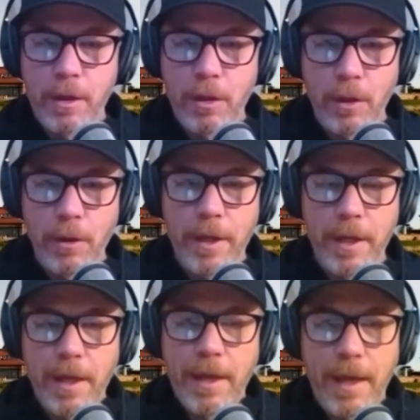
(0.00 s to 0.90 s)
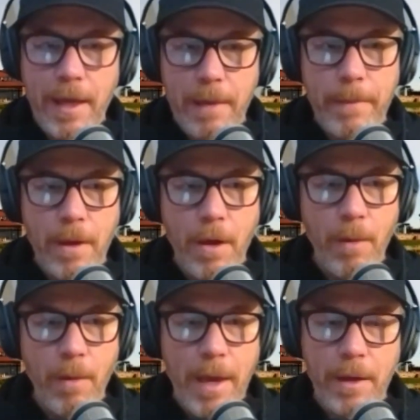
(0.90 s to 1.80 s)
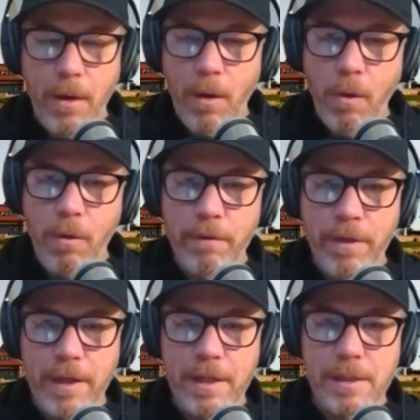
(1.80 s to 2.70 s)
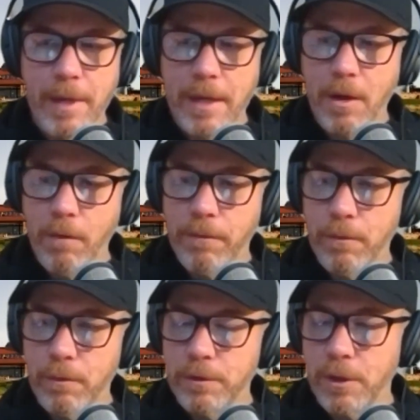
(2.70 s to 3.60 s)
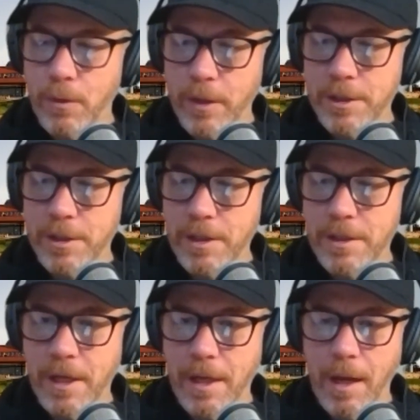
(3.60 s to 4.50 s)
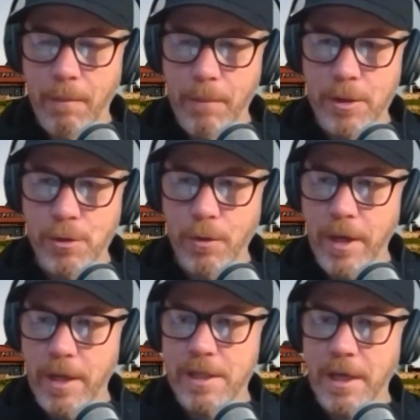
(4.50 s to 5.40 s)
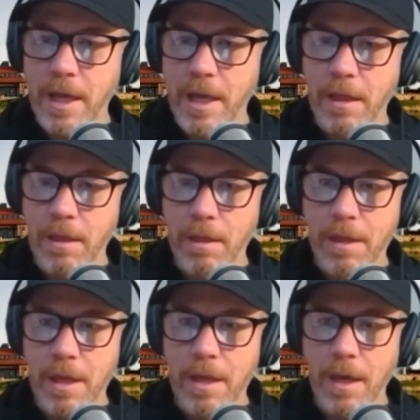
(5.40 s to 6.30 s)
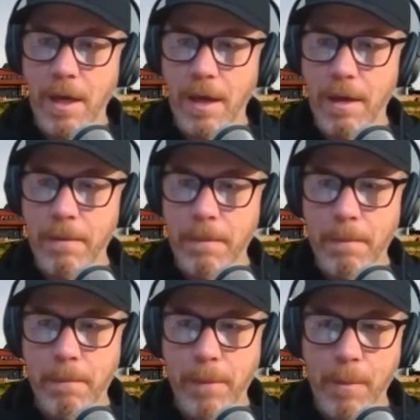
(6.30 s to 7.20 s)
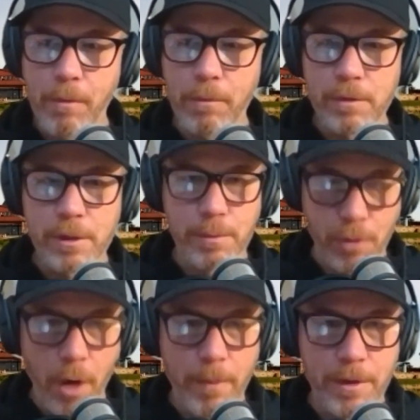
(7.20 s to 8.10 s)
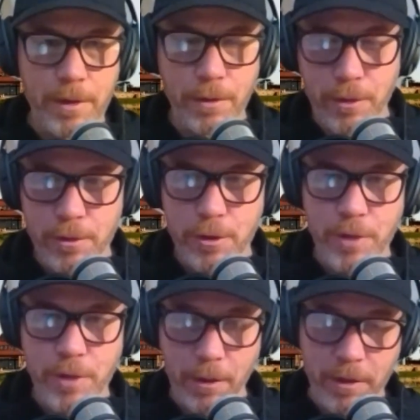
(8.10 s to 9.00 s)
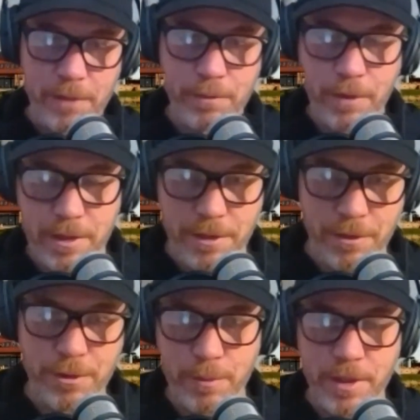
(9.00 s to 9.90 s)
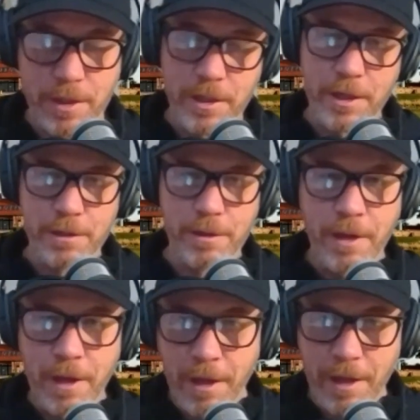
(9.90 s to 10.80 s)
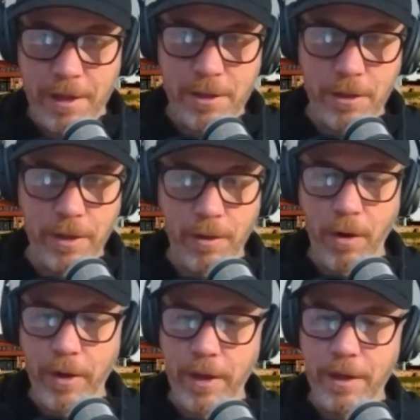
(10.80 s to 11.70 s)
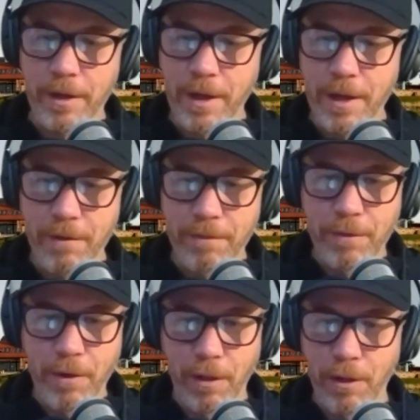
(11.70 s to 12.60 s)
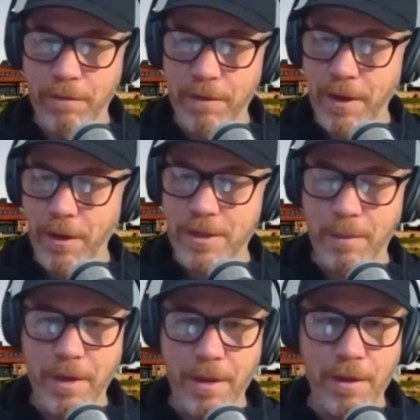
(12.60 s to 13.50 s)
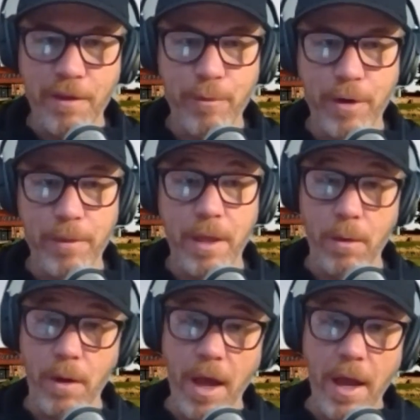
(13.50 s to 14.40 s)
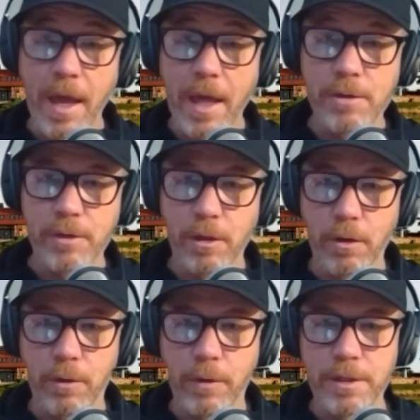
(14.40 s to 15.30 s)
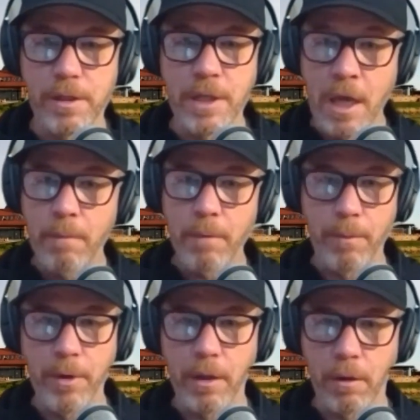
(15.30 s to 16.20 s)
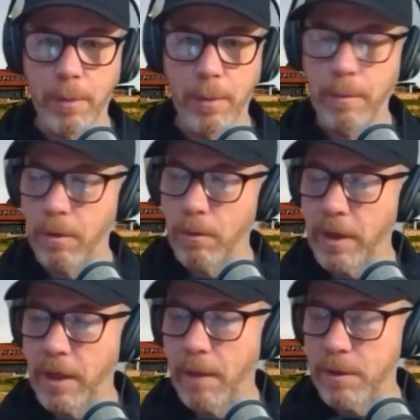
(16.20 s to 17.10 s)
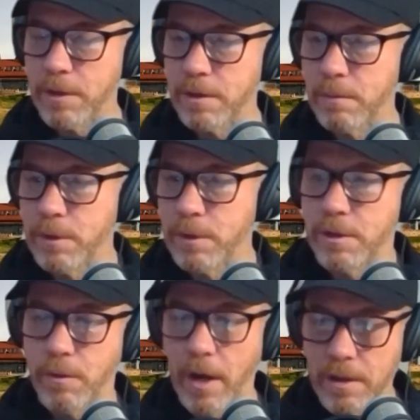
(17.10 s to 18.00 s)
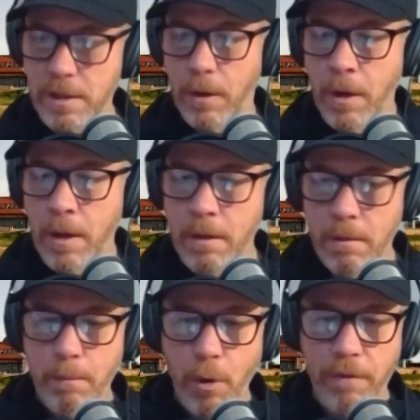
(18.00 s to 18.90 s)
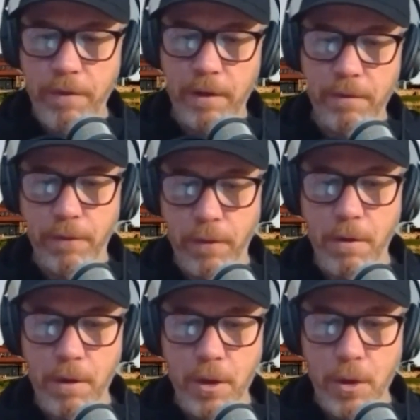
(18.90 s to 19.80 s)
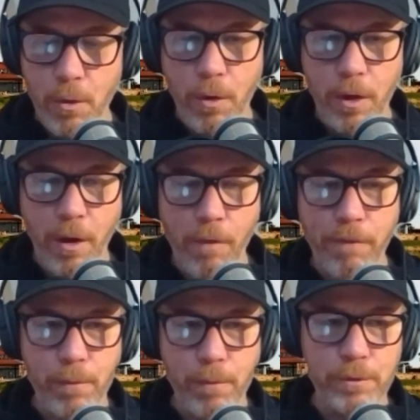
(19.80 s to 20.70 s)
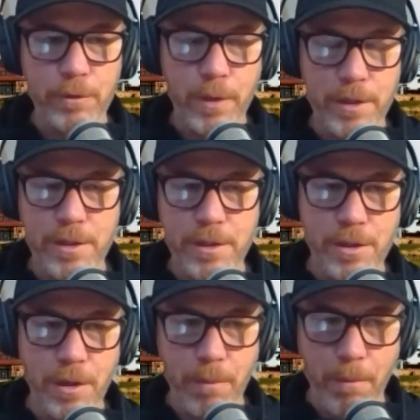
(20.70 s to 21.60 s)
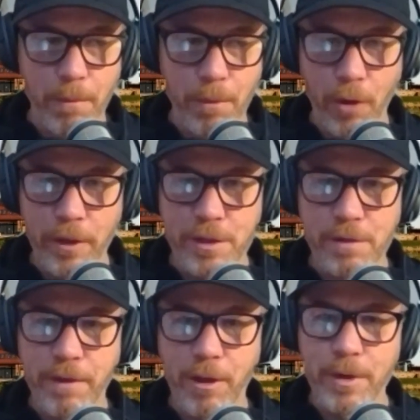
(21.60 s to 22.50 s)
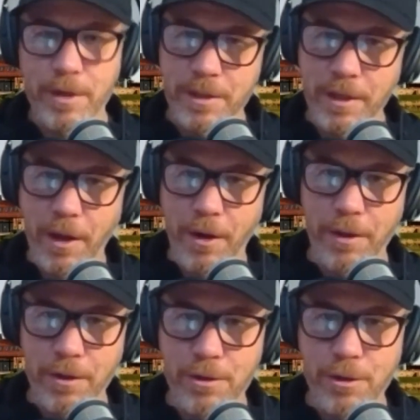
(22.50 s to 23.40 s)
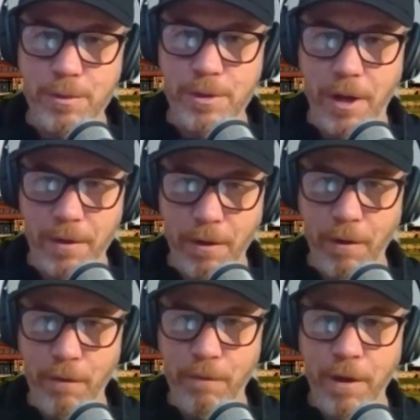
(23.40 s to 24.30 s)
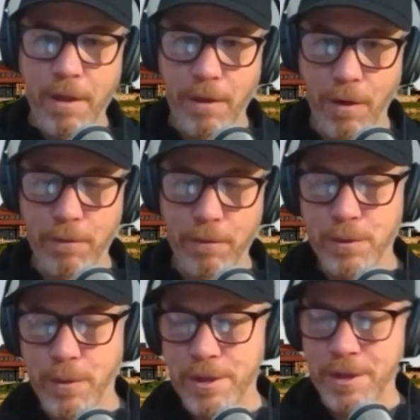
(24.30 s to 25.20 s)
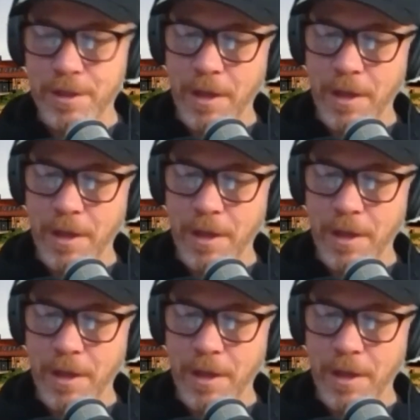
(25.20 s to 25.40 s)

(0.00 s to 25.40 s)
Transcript: learning about all of the things about Golf Rules Questions. I'm enjoying seeing the people subscribing to your YouTube channel, and that's why I said YouTube sensation. It's certainly growing, and you've got a lot of videos up there that you've put up there that are A, answering a lot of questions, but B, a lot of people are looking at, which is great. So perfect for your Golf Rules Questions knowledge development is to go to the YouTube site of Golf Rules Questions.